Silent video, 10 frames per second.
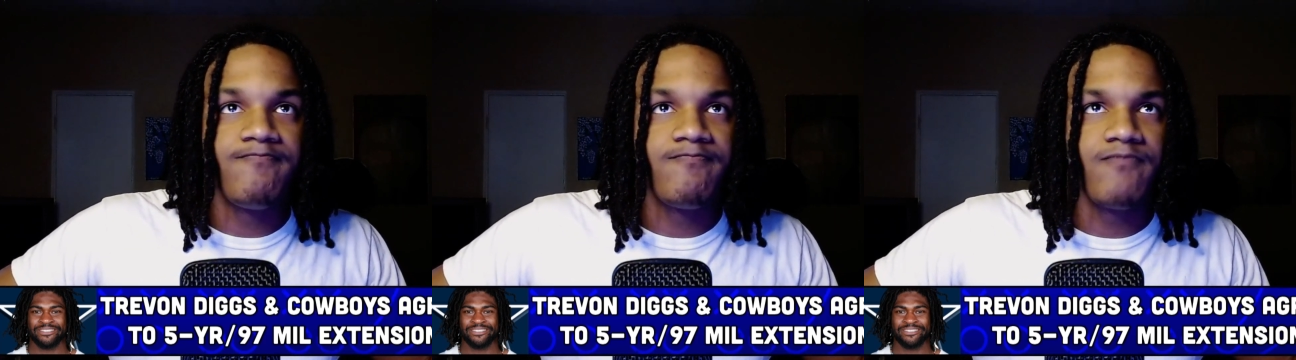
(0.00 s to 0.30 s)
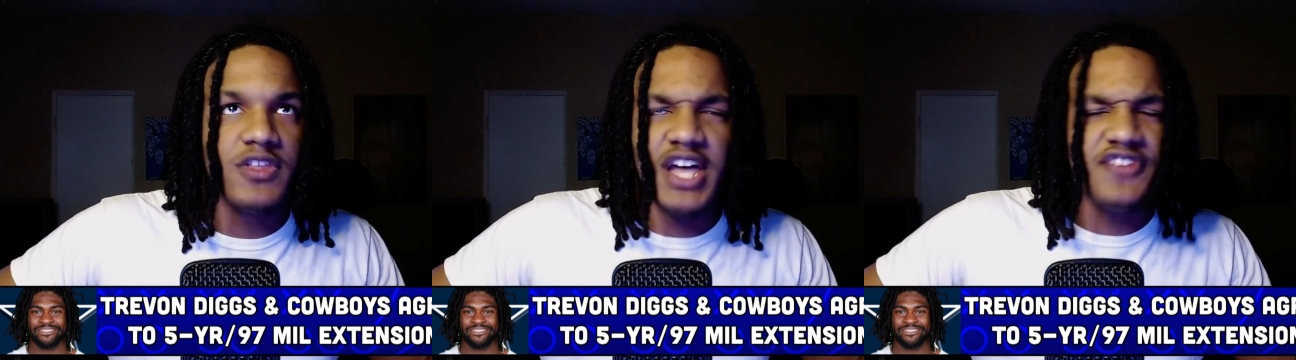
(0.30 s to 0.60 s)

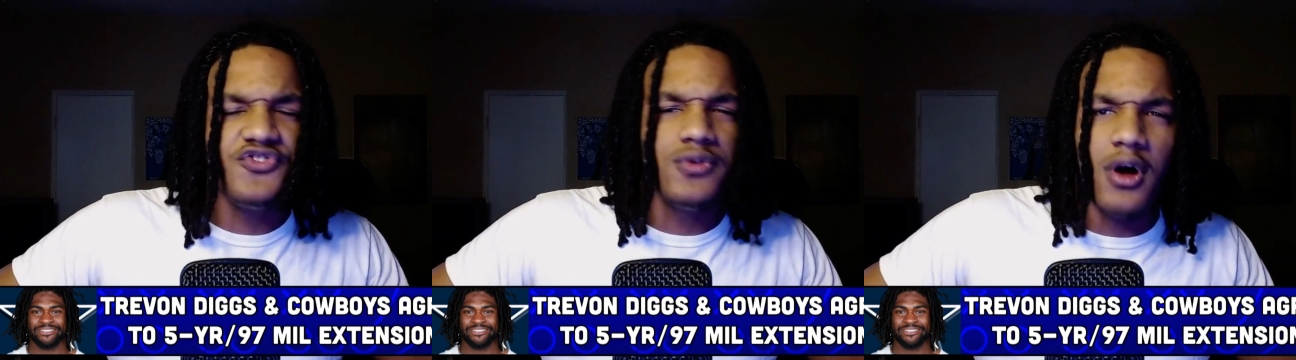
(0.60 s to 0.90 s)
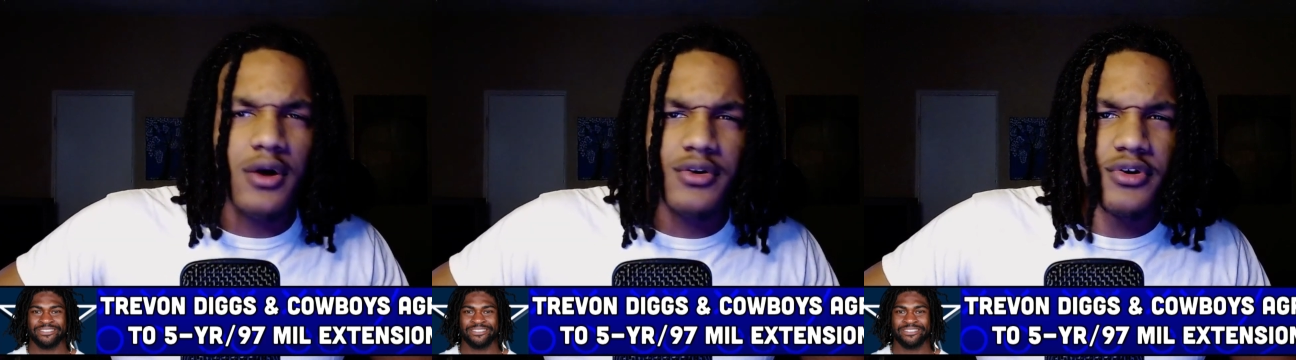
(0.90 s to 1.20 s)
Speaker 1: not too long
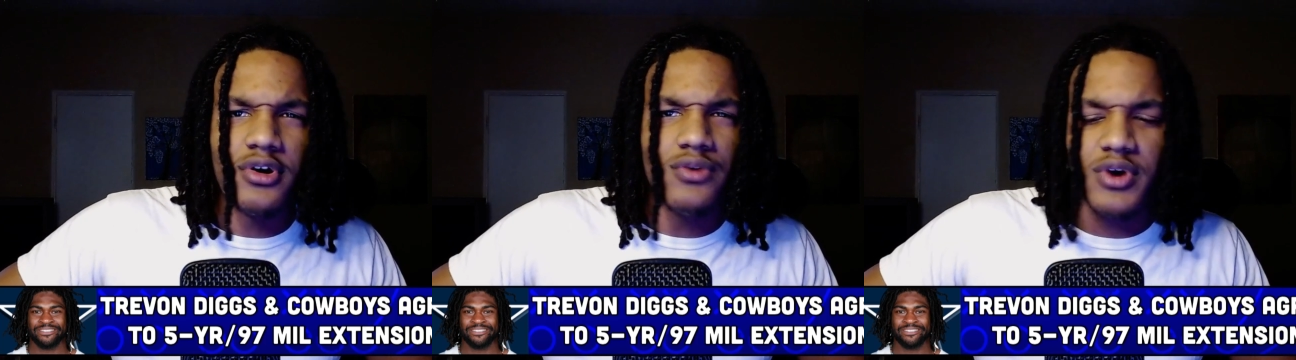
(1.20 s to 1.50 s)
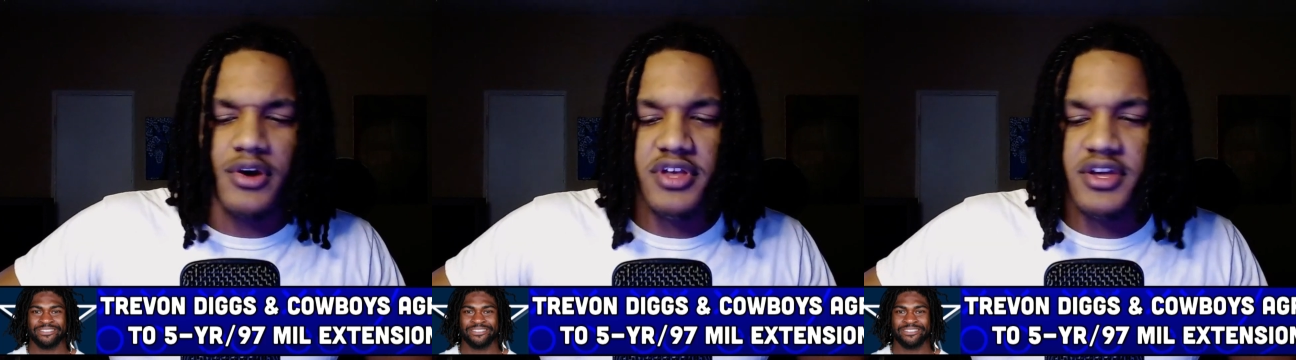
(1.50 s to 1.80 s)
ago, where
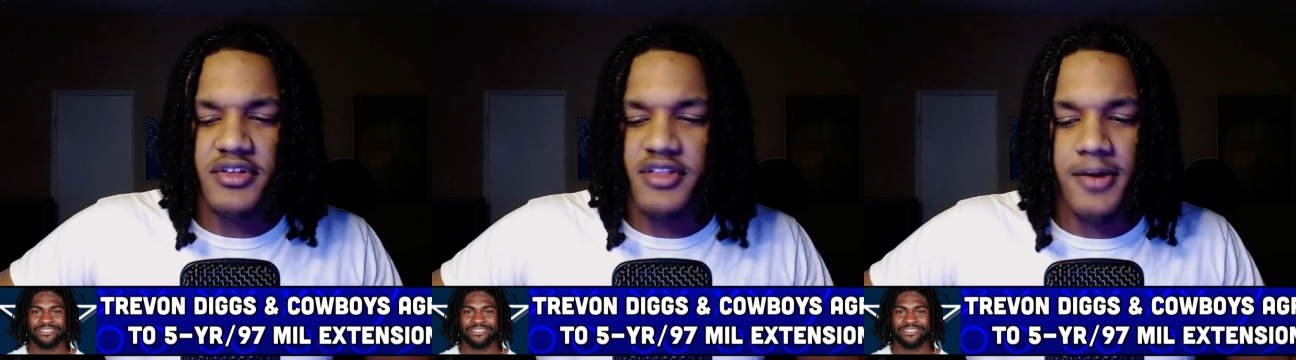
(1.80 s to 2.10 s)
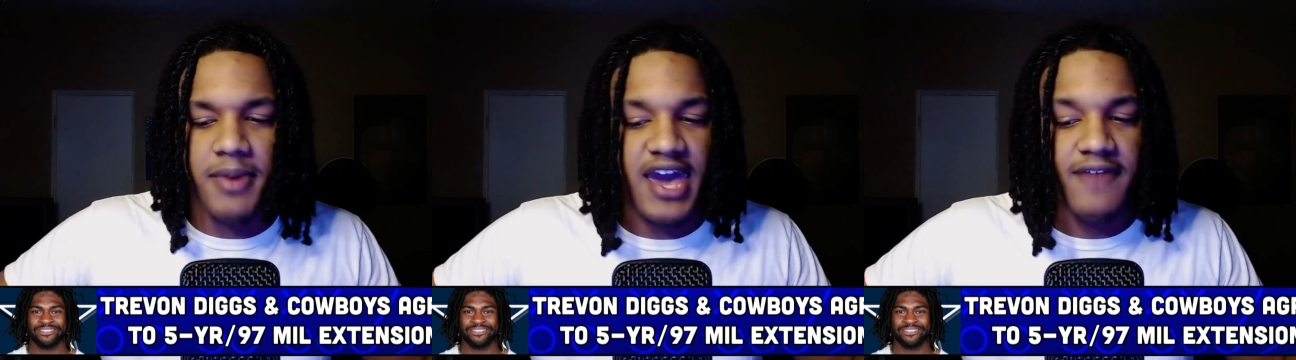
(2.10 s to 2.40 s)
he ended up
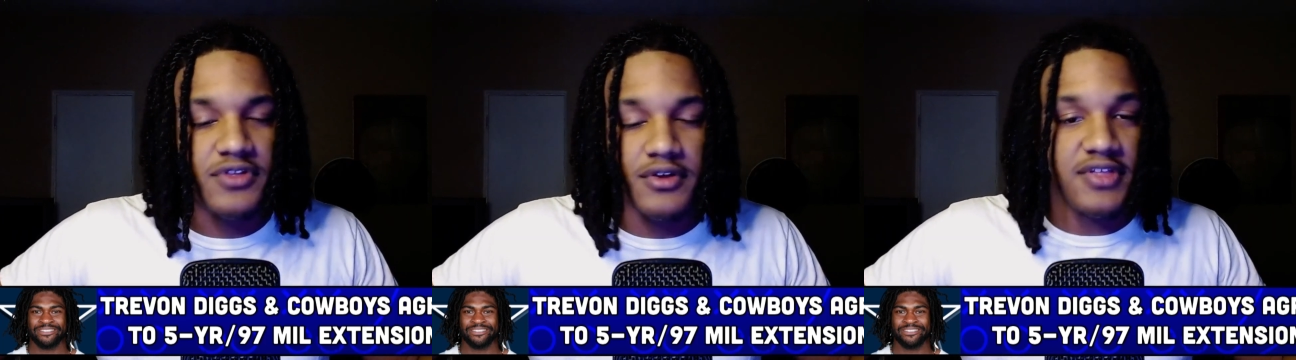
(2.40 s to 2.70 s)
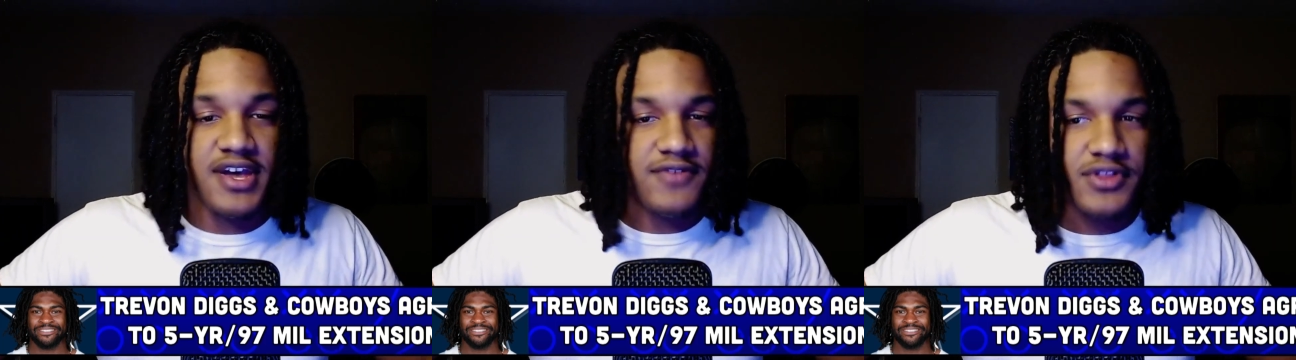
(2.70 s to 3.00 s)
having
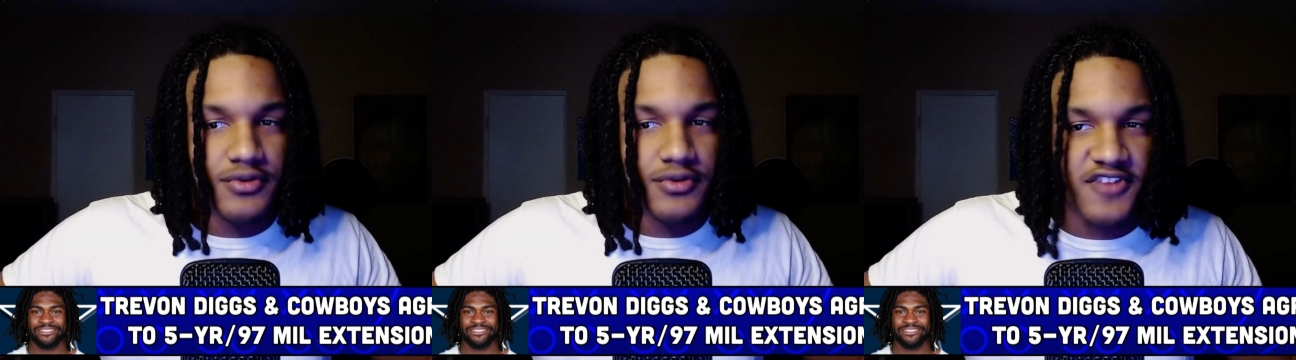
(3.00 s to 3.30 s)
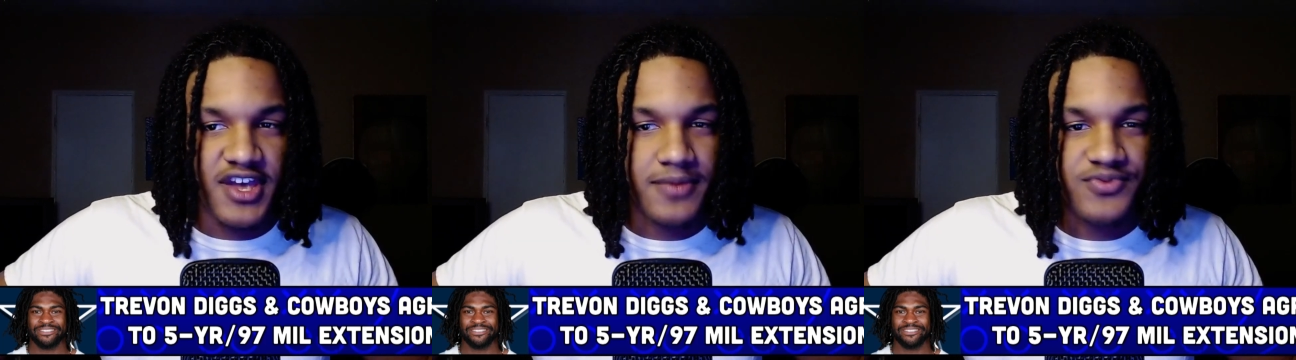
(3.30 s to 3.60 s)
11
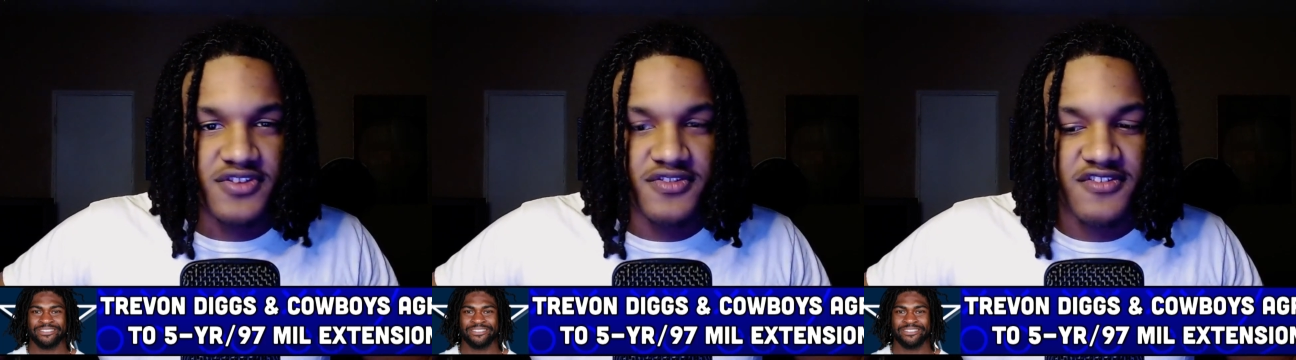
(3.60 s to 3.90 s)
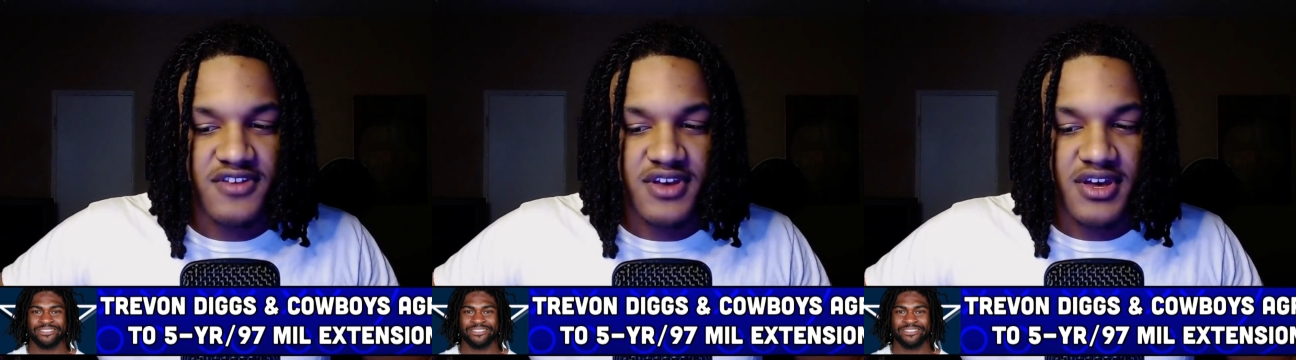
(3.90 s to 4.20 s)
interceptions
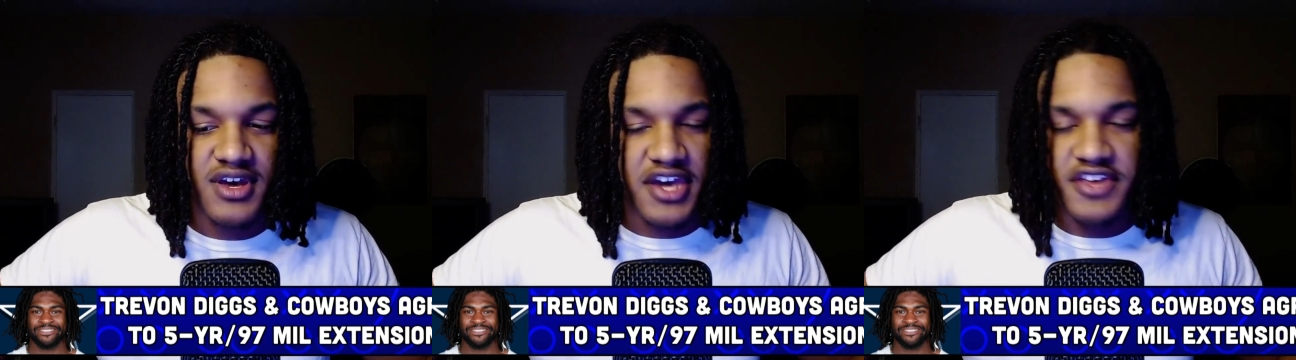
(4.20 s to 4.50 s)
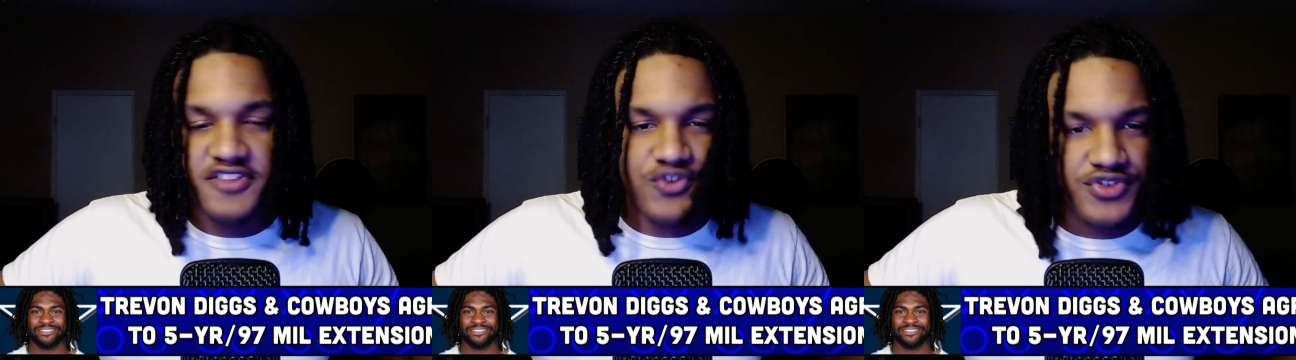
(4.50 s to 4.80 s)
in
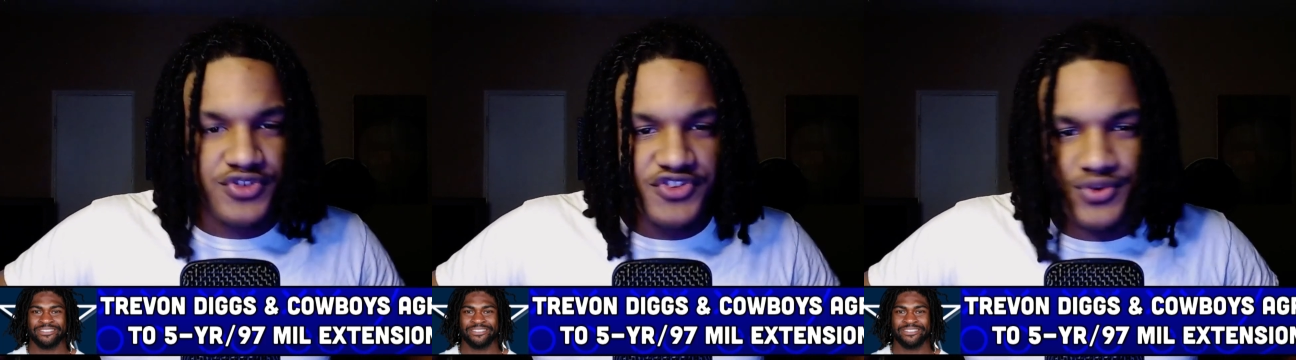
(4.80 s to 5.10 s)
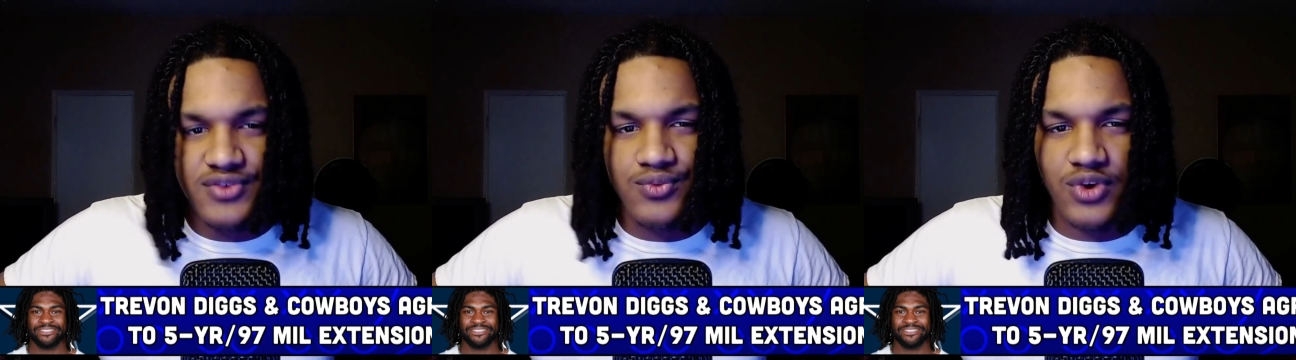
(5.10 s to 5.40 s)

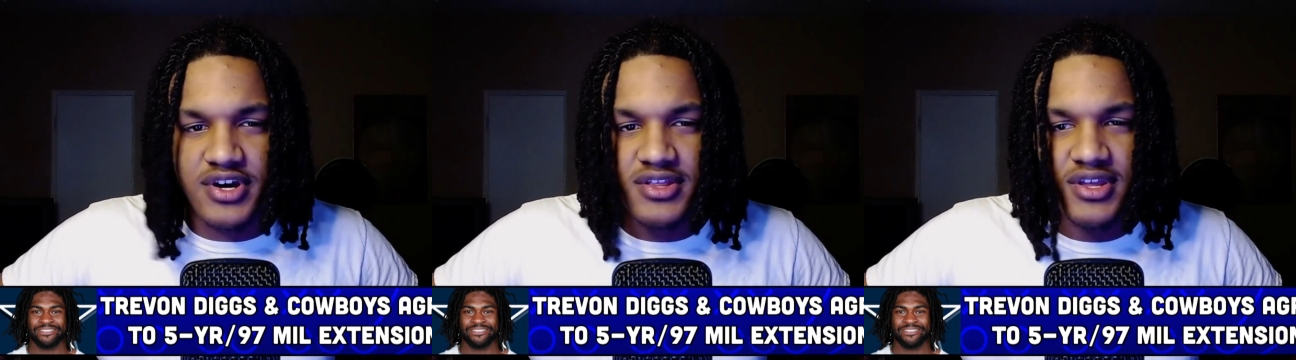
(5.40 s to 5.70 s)
2021.